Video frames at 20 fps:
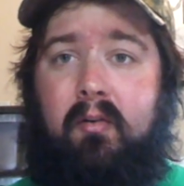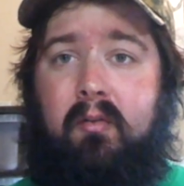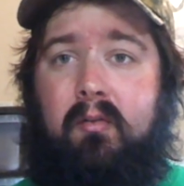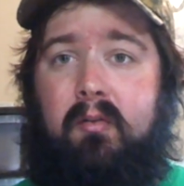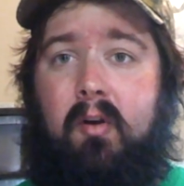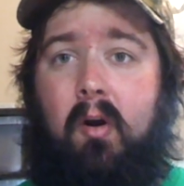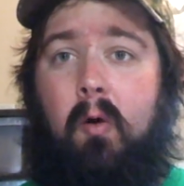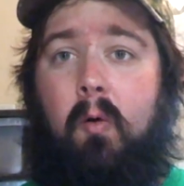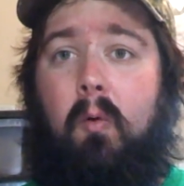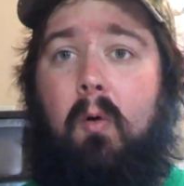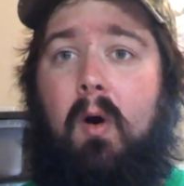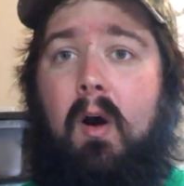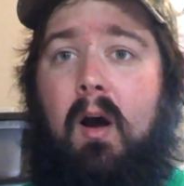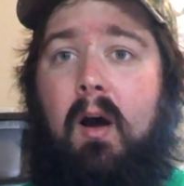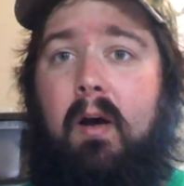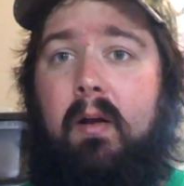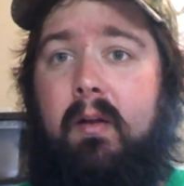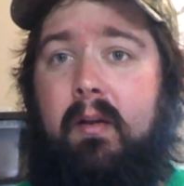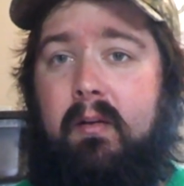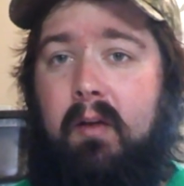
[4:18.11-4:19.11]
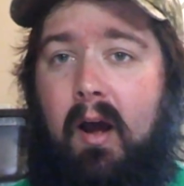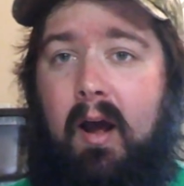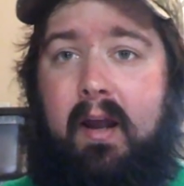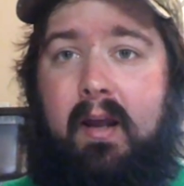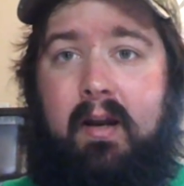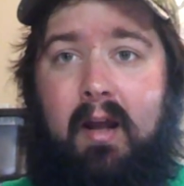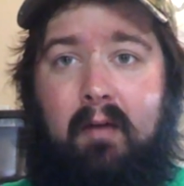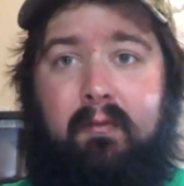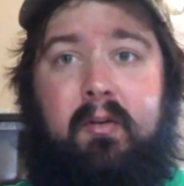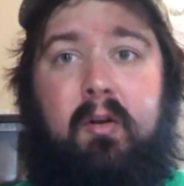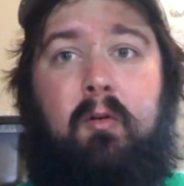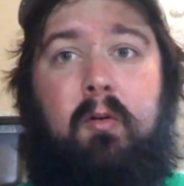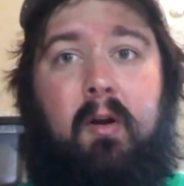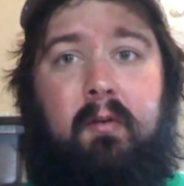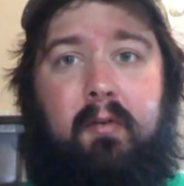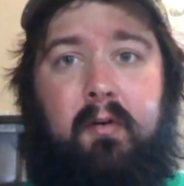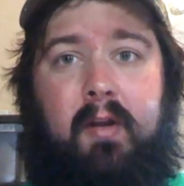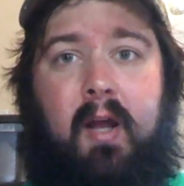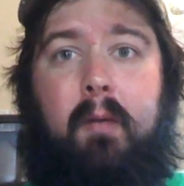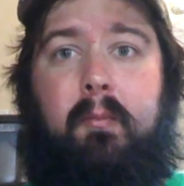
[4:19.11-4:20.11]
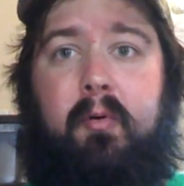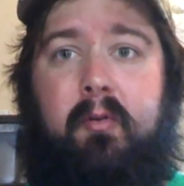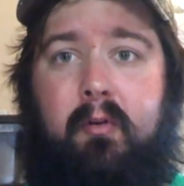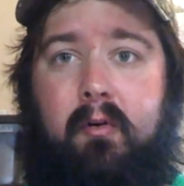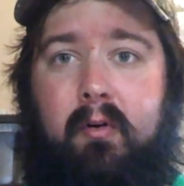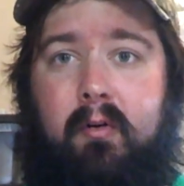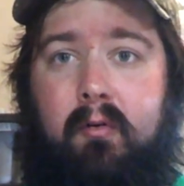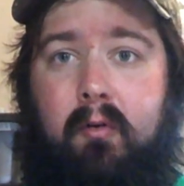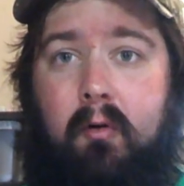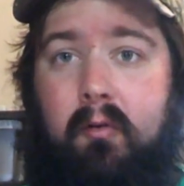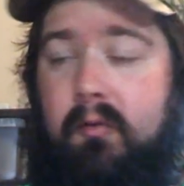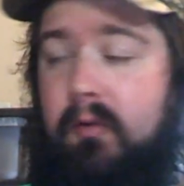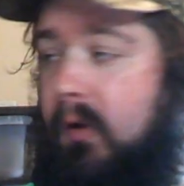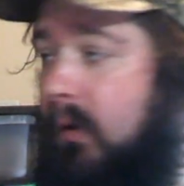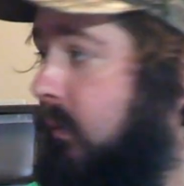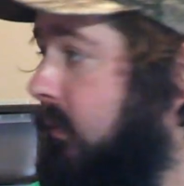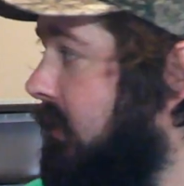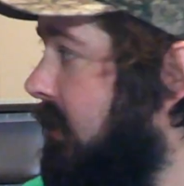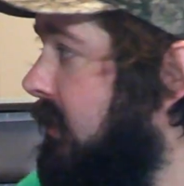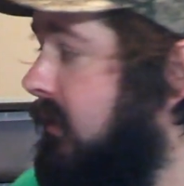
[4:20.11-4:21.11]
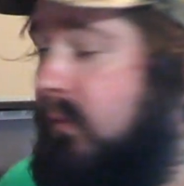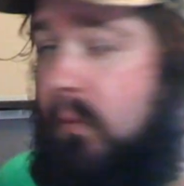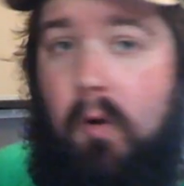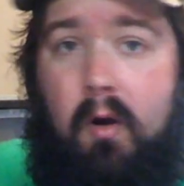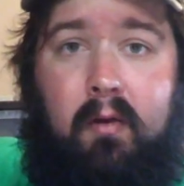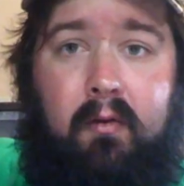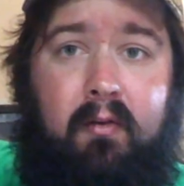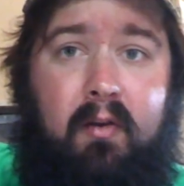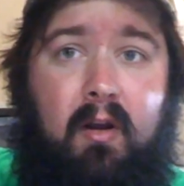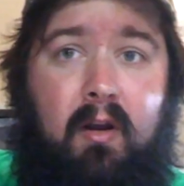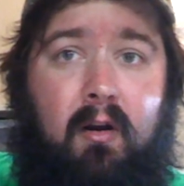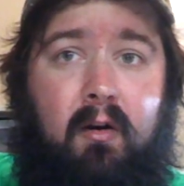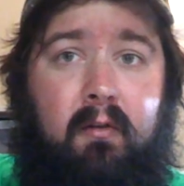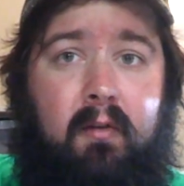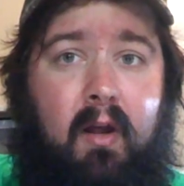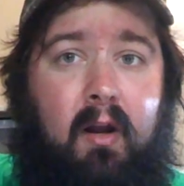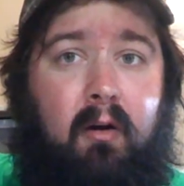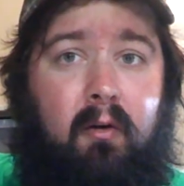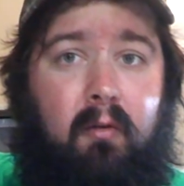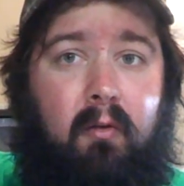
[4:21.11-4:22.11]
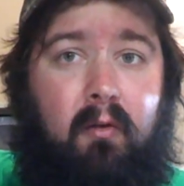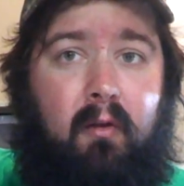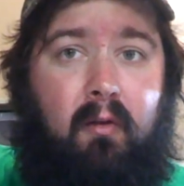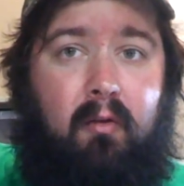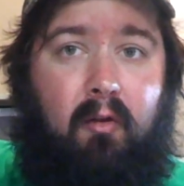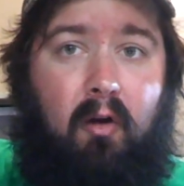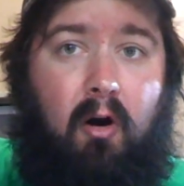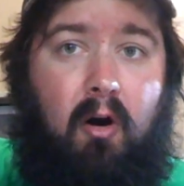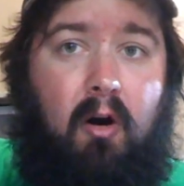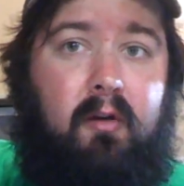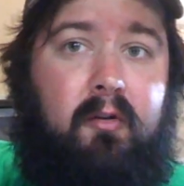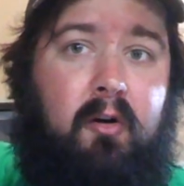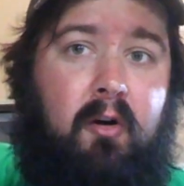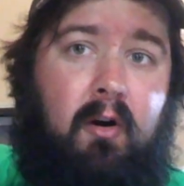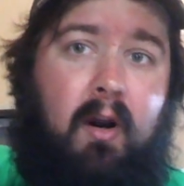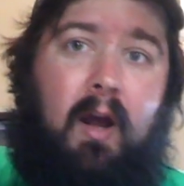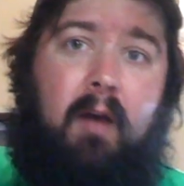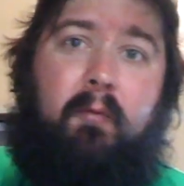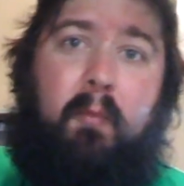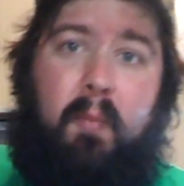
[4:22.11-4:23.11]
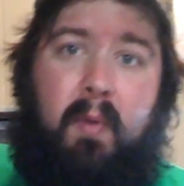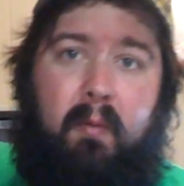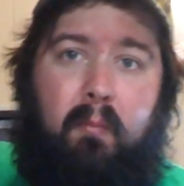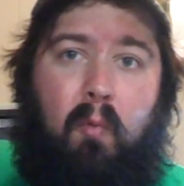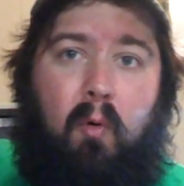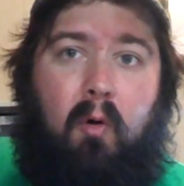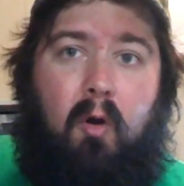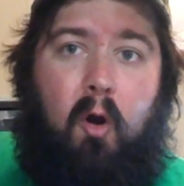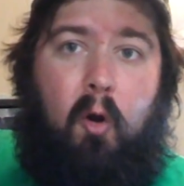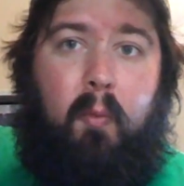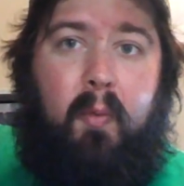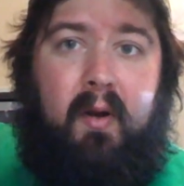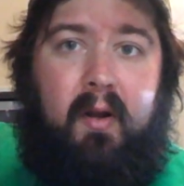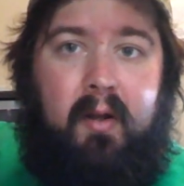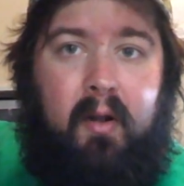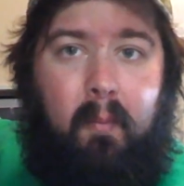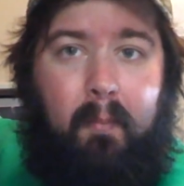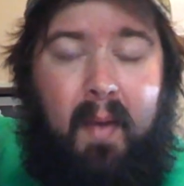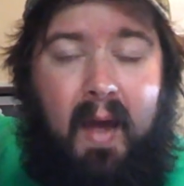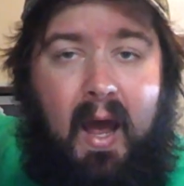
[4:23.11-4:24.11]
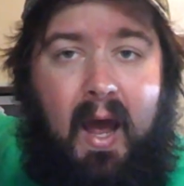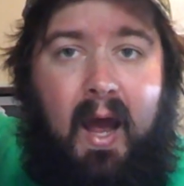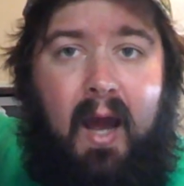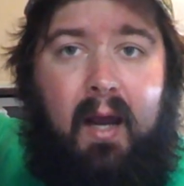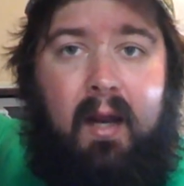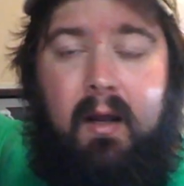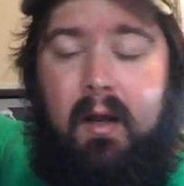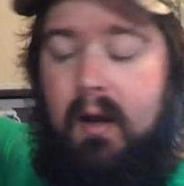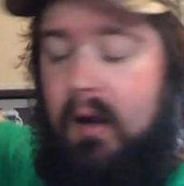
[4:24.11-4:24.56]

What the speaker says: So I can have 2 different temperature controls. So these ones here that are larger have a bit more open in the back.